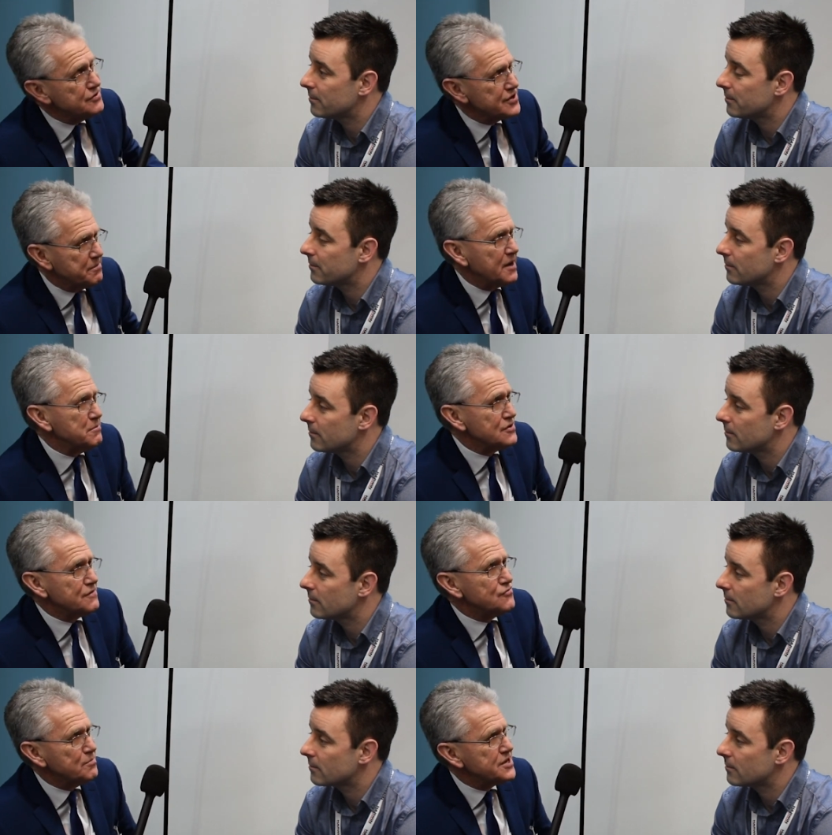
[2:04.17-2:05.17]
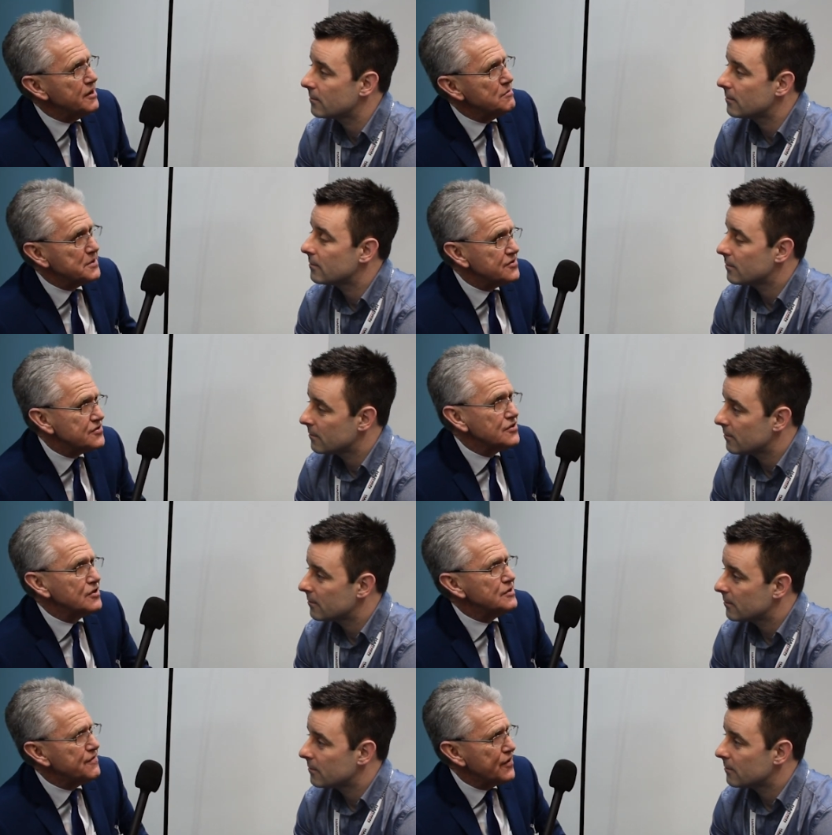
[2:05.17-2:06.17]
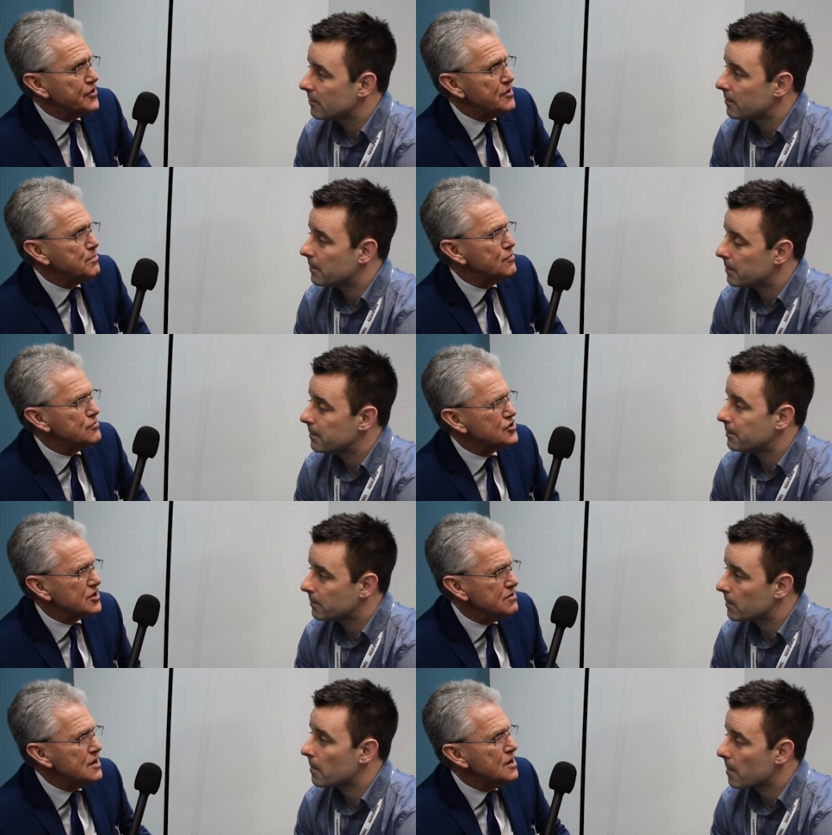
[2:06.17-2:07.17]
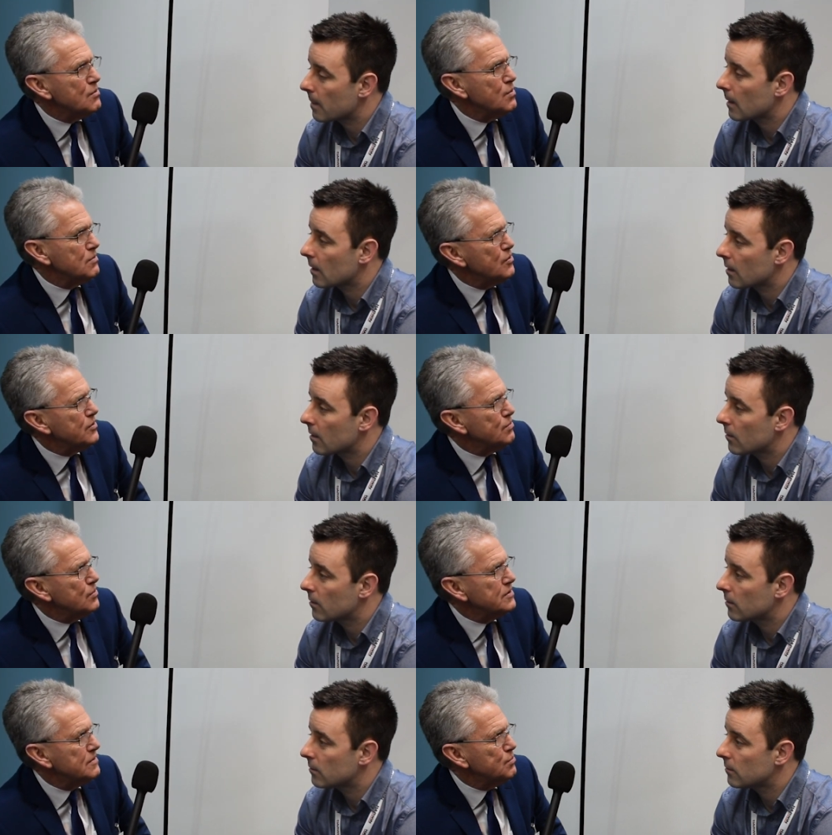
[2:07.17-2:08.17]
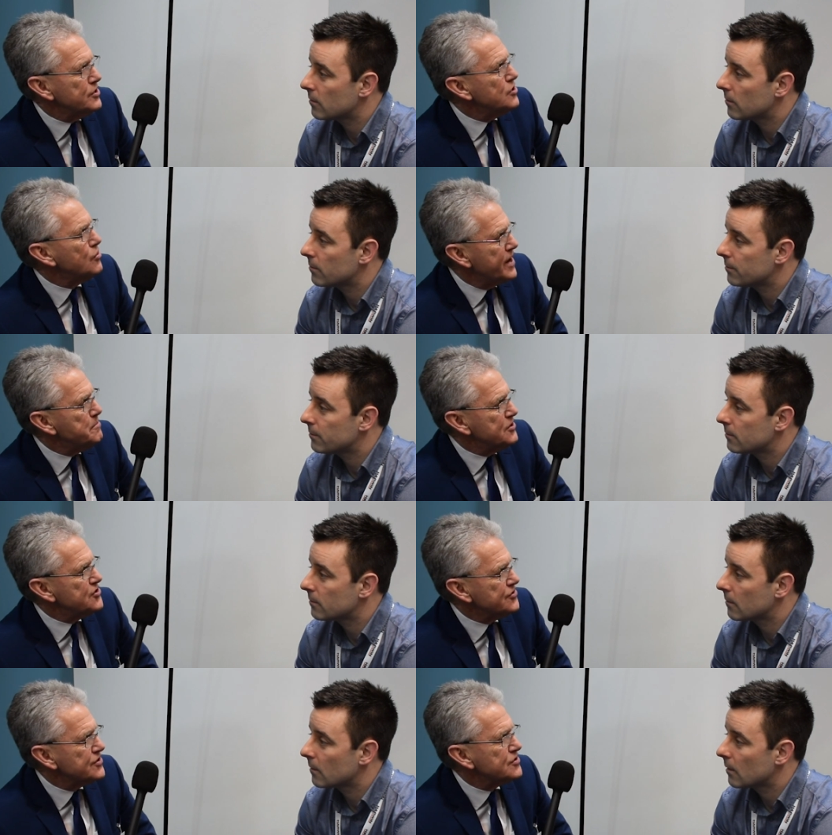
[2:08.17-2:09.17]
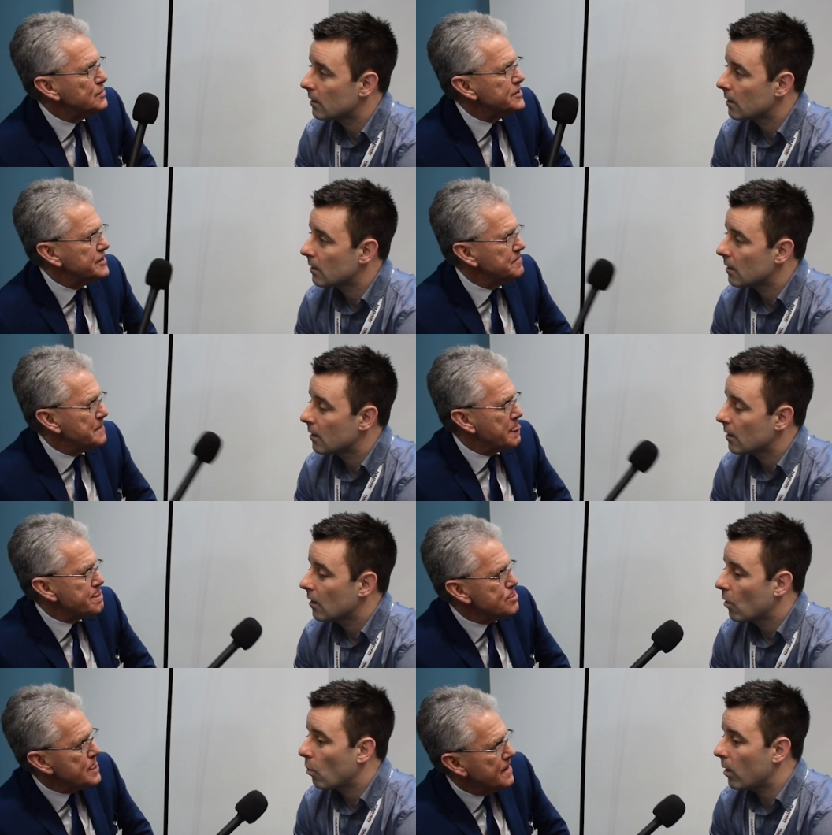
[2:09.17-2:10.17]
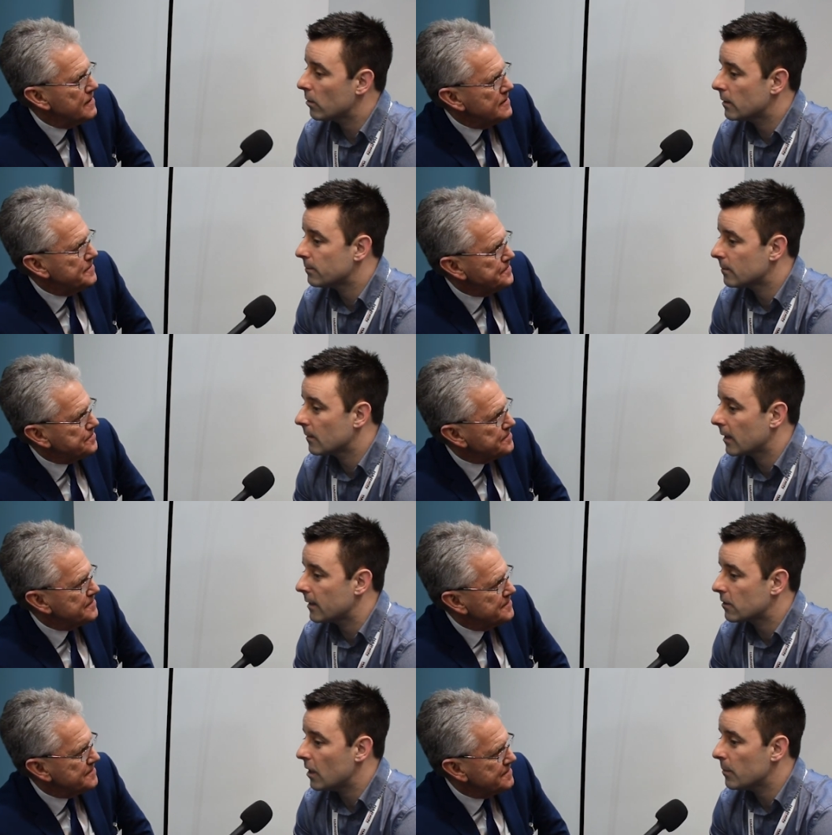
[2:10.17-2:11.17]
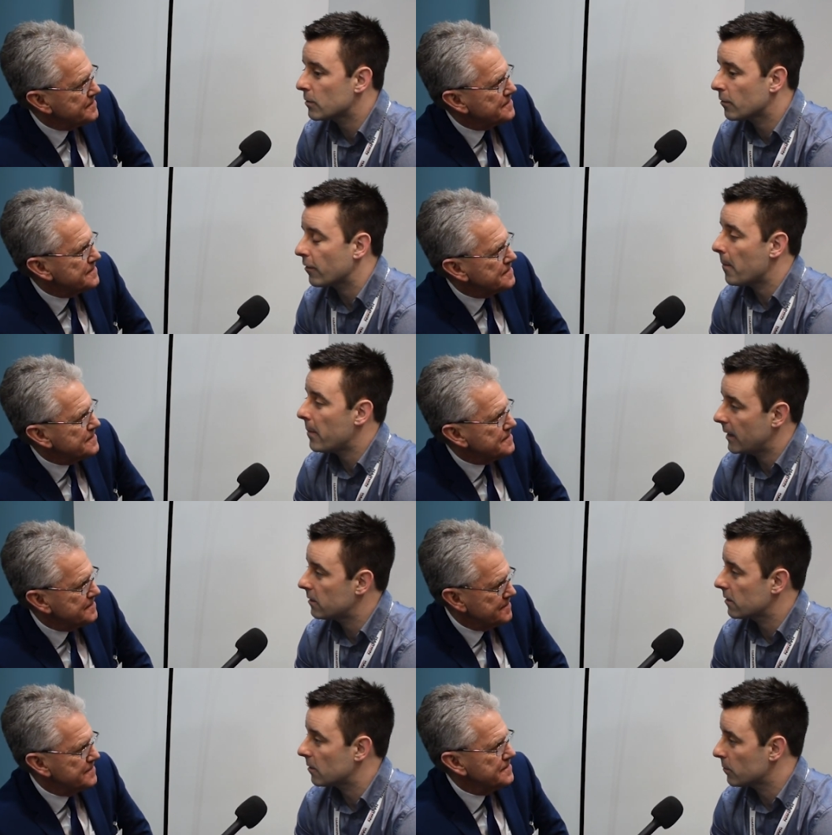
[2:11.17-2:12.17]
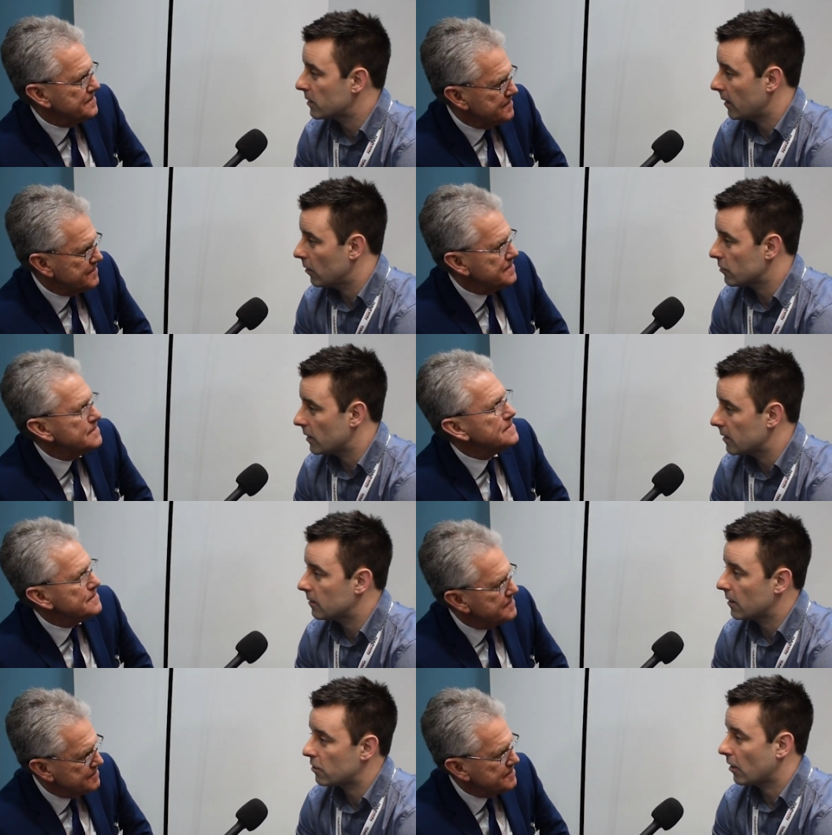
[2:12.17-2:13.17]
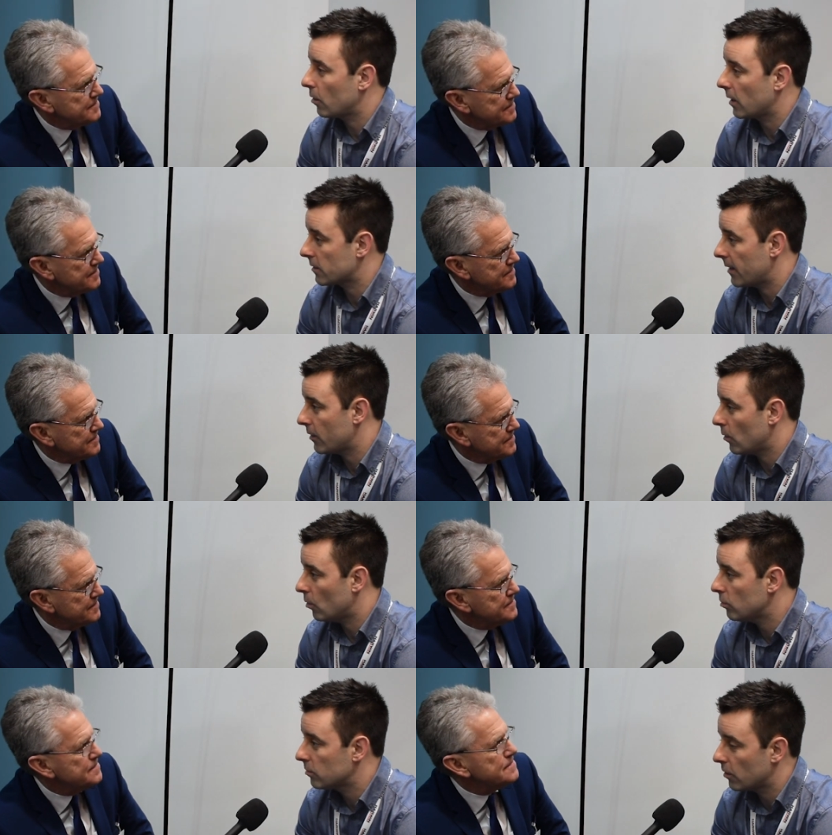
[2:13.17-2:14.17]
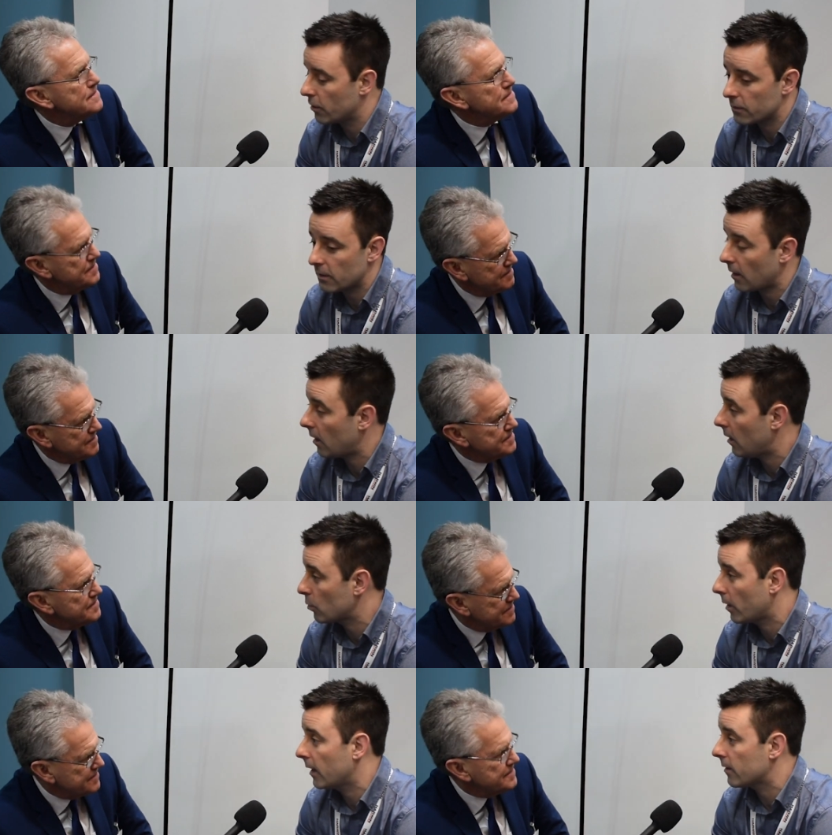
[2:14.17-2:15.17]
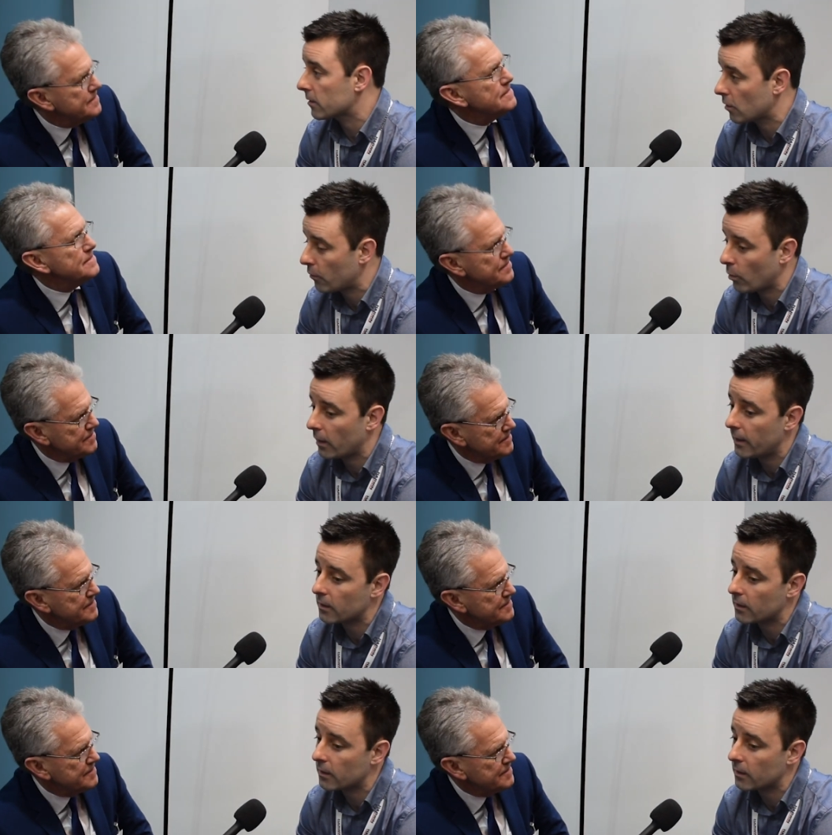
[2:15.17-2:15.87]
Speaker 1: some companies have dropped out, but it's still a very important show. What, what, what, uh, what are your ambitions this week?
Speaker 2: Well, in terms of embedded systems technology, this show does have it all. You can see the hardware, the software, the